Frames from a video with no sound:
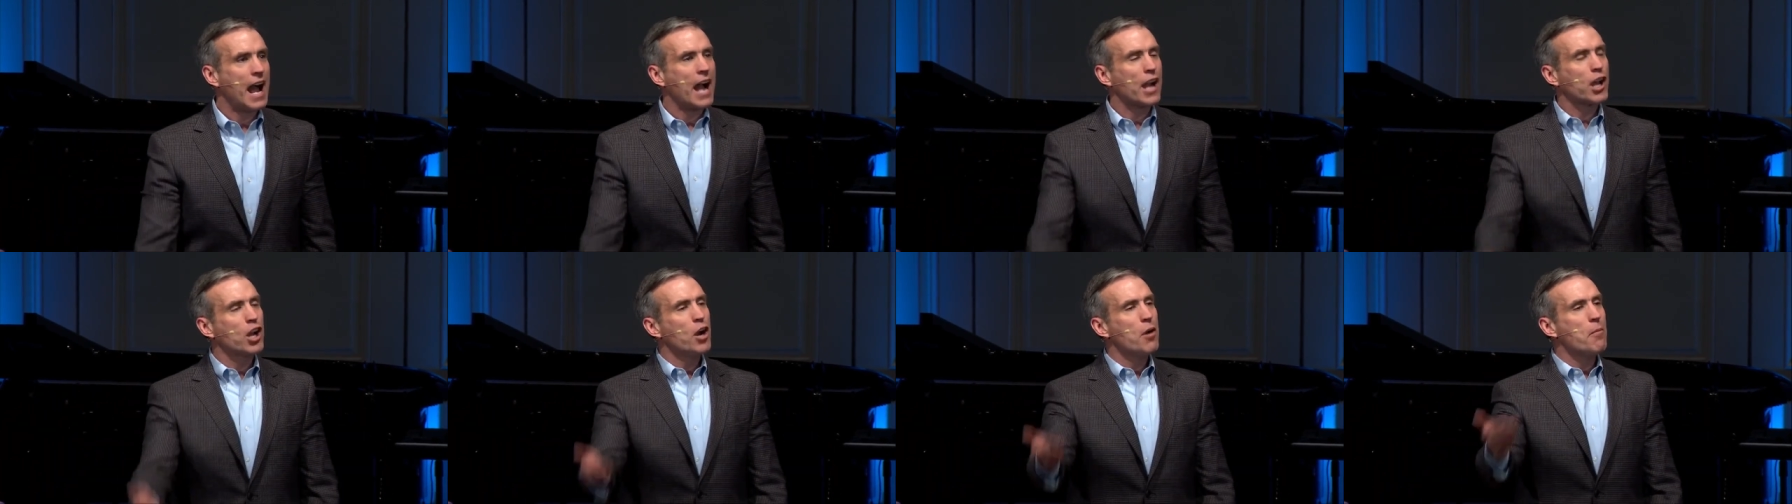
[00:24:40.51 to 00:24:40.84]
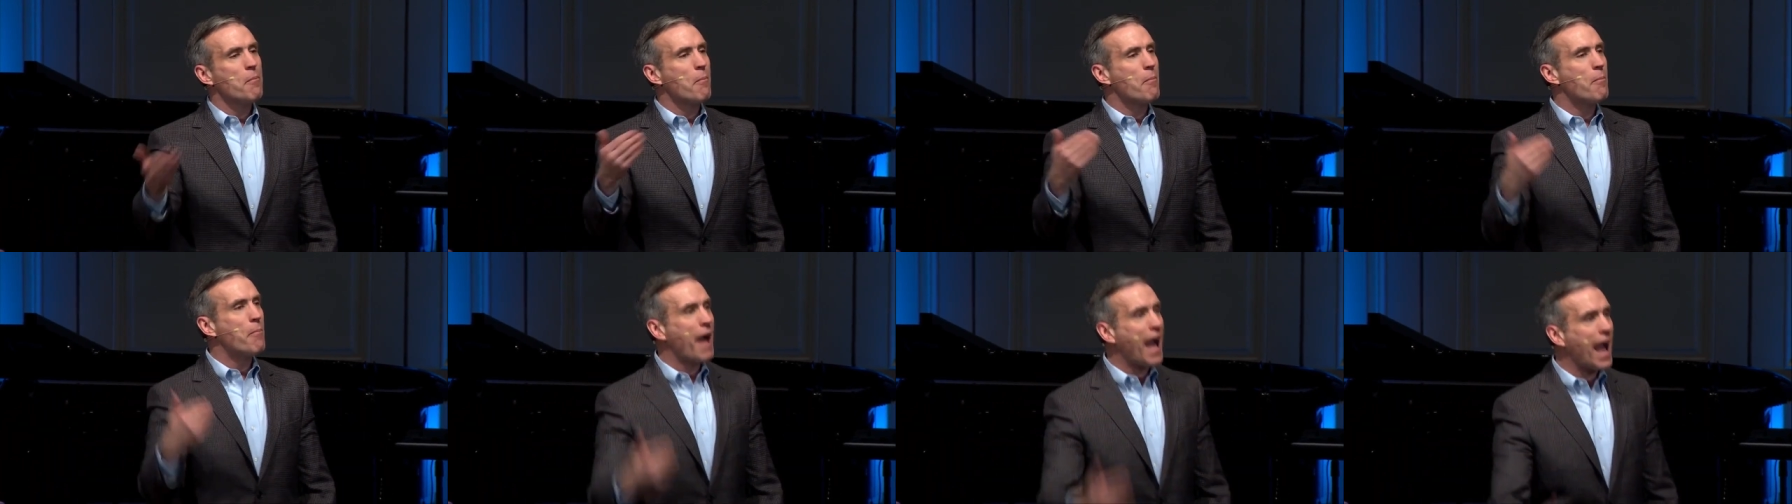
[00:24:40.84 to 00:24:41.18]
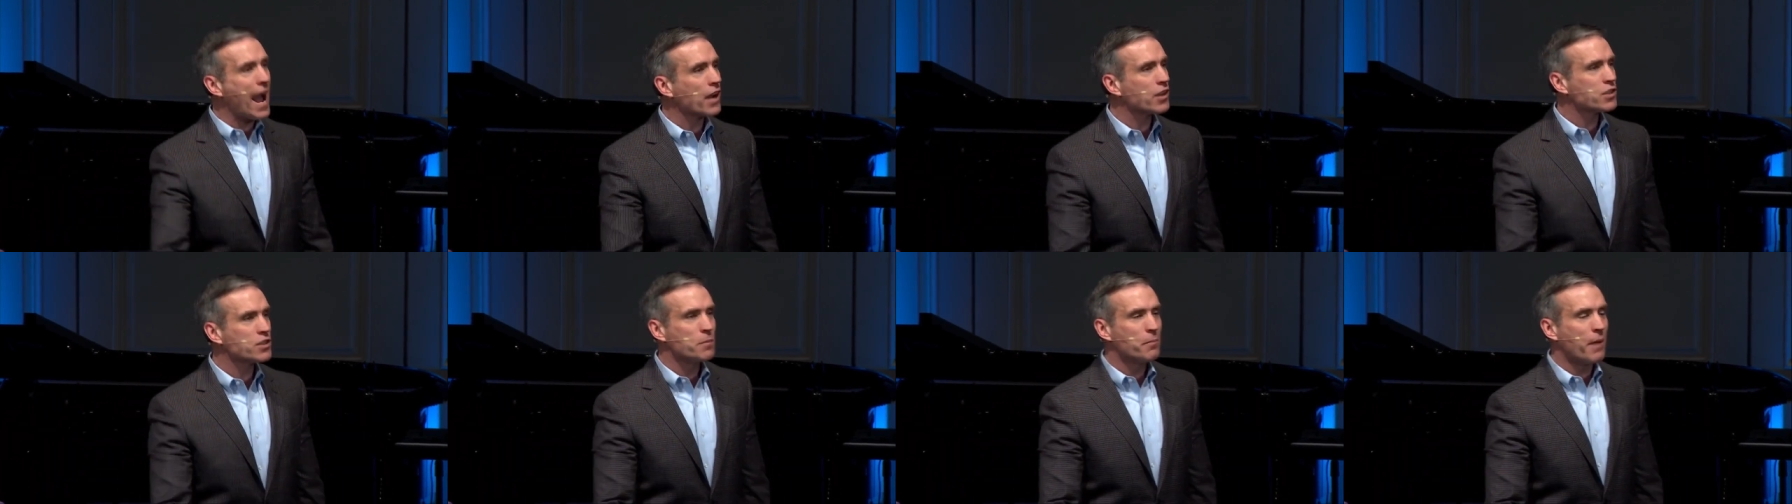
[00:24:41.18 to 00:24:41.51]
I come
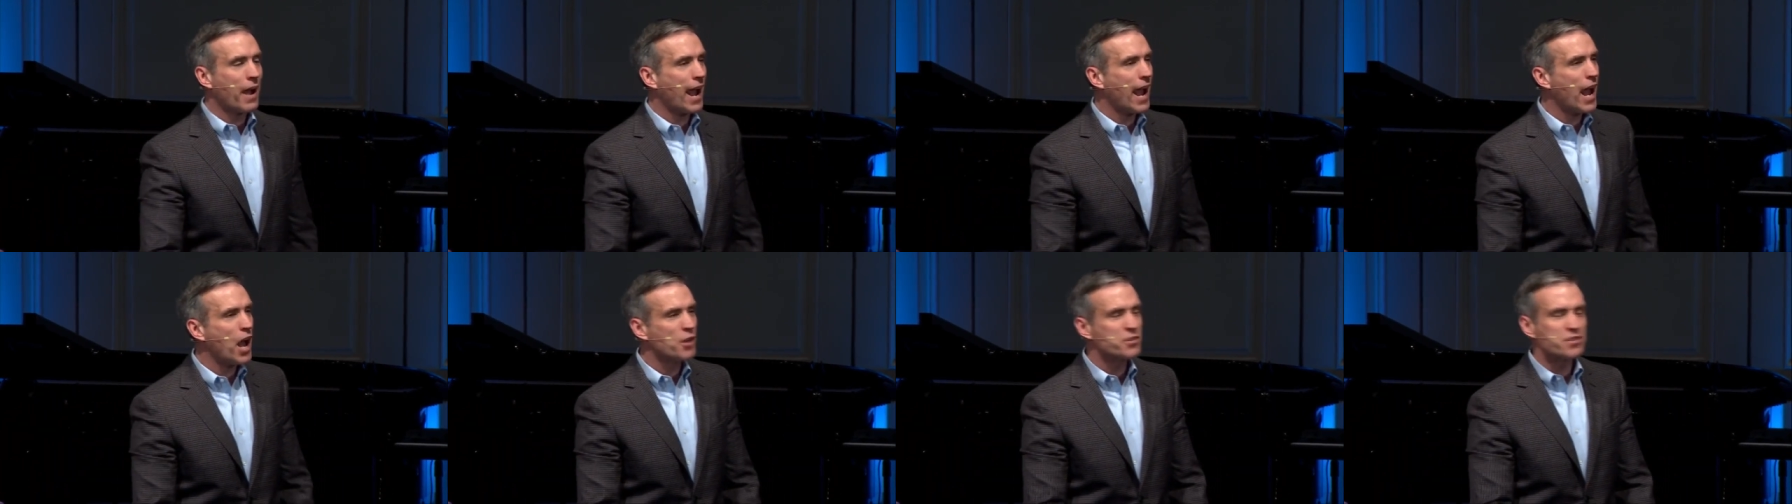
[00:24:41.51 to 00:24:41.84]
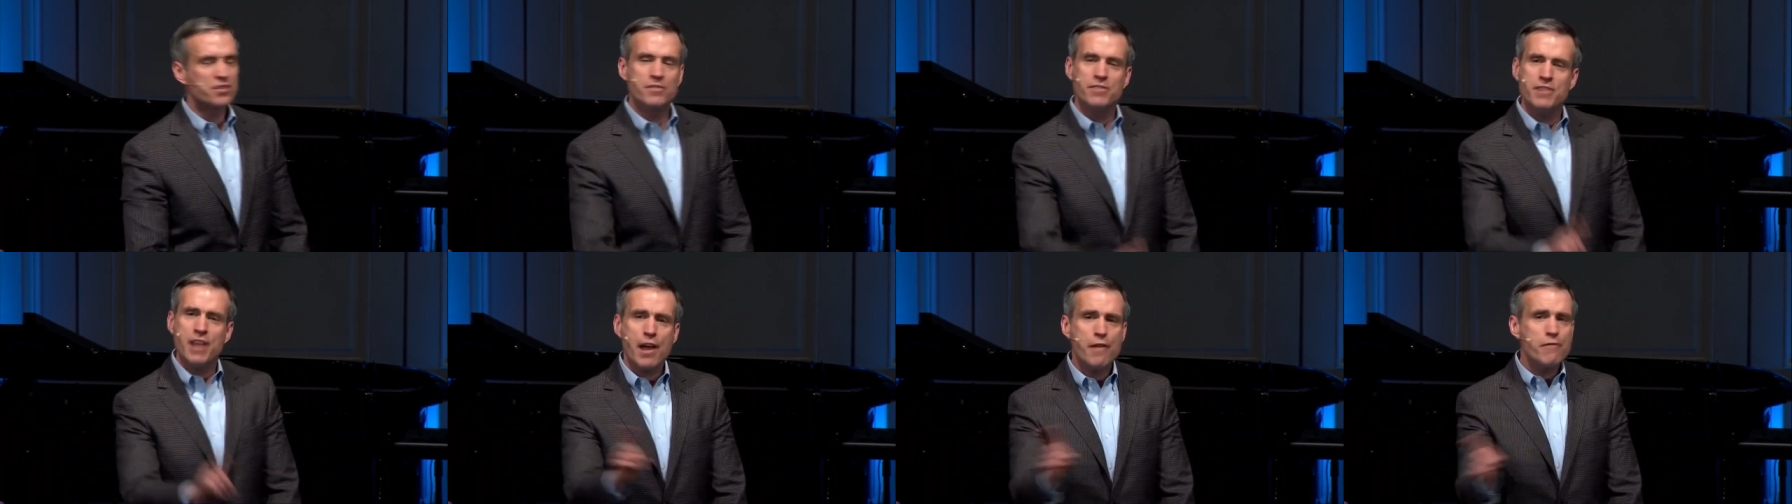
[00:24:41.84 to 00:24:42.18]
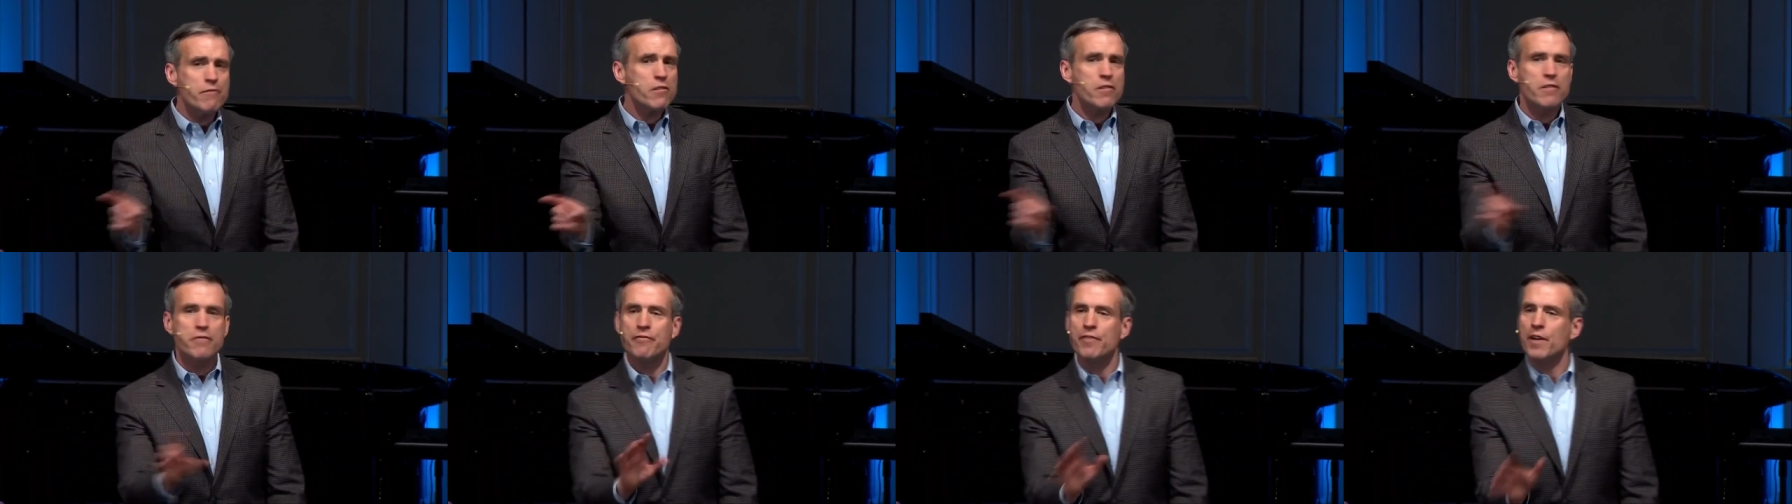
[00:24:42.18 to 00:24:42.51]
back to my house.
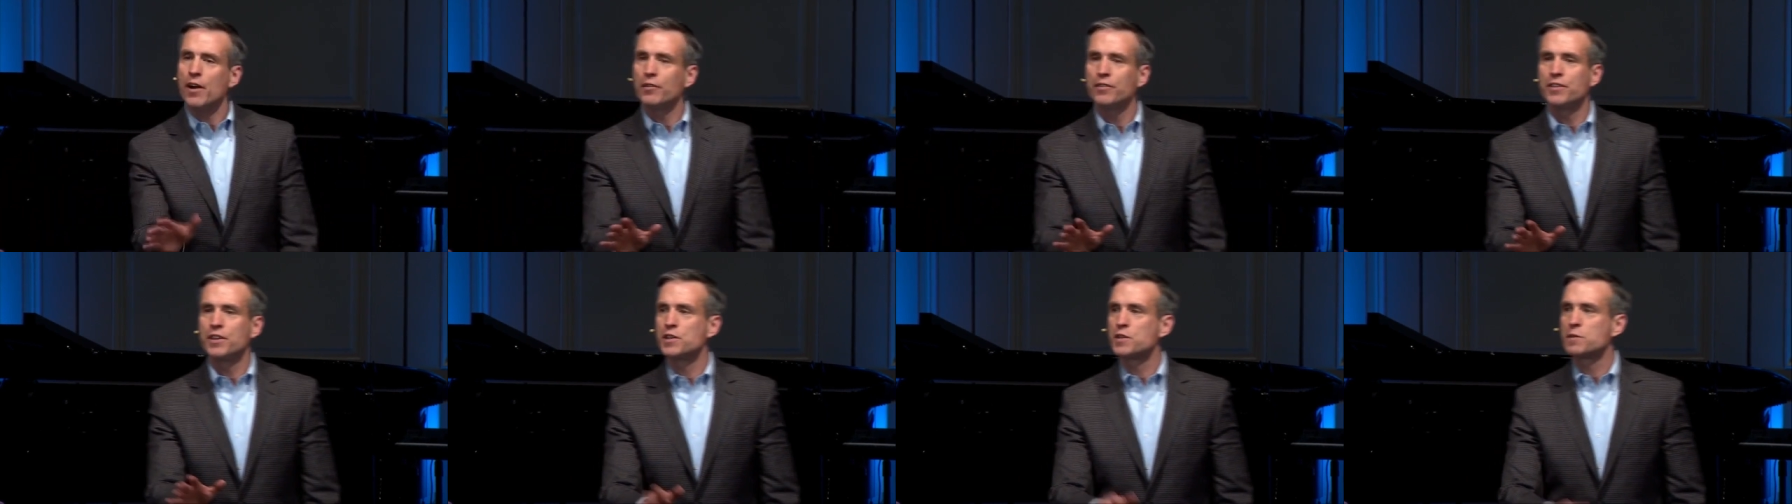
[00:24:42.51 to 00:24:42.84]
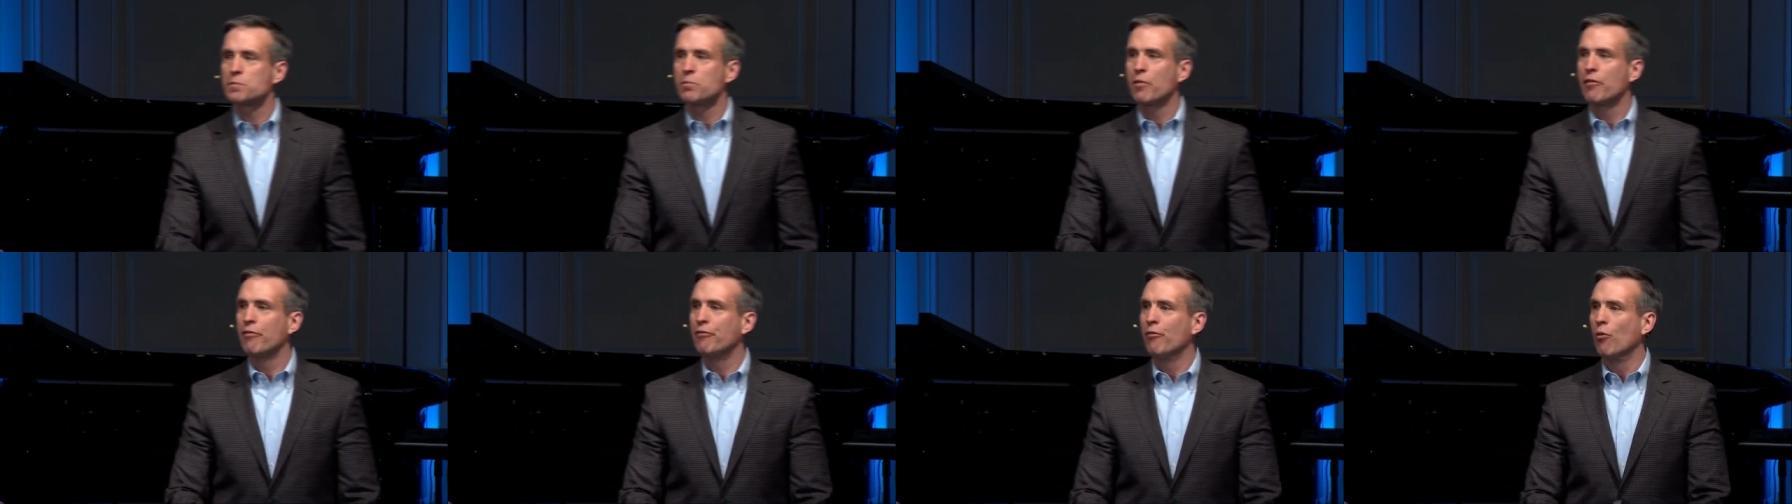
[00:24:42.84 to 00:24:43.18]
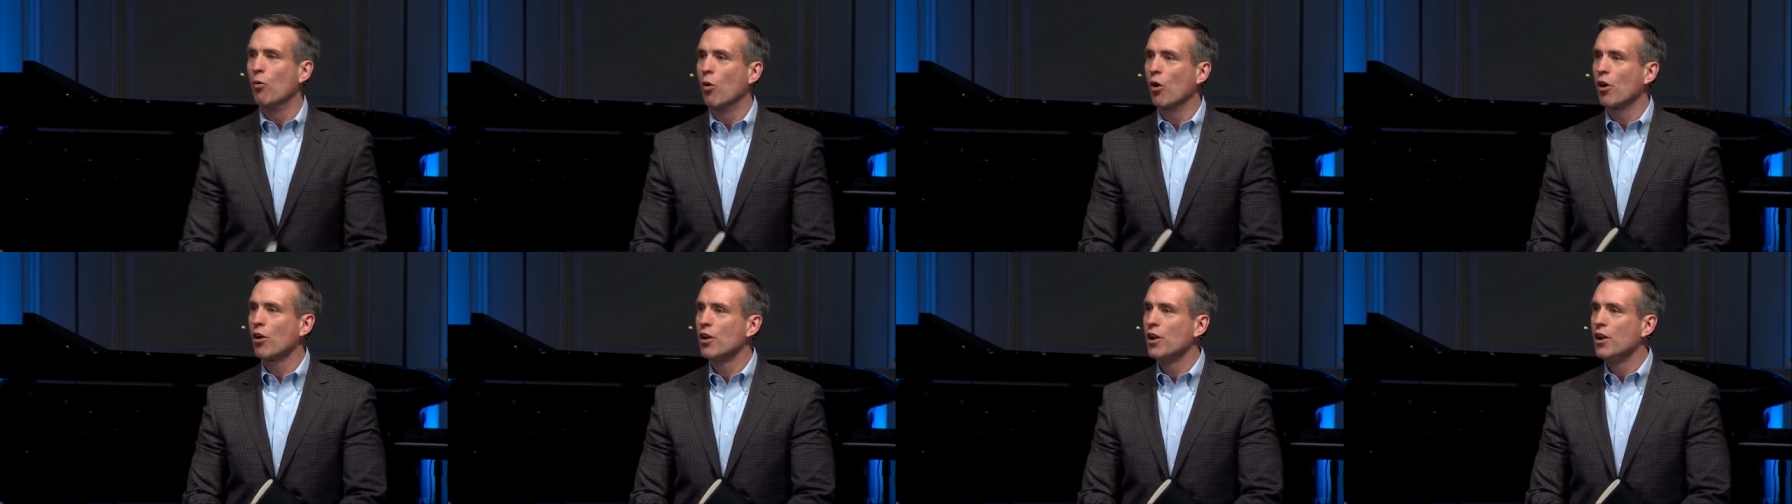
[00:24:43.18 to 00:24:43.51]
Never had felt this
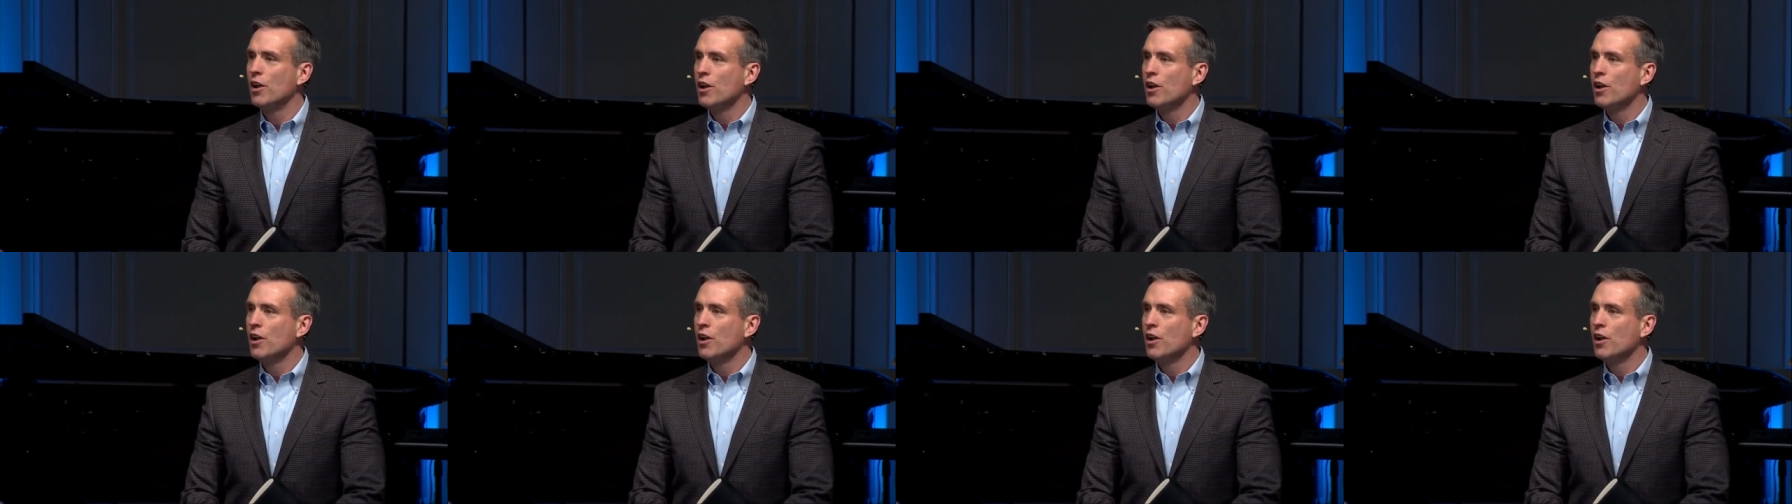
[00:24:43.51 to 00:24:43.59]
before.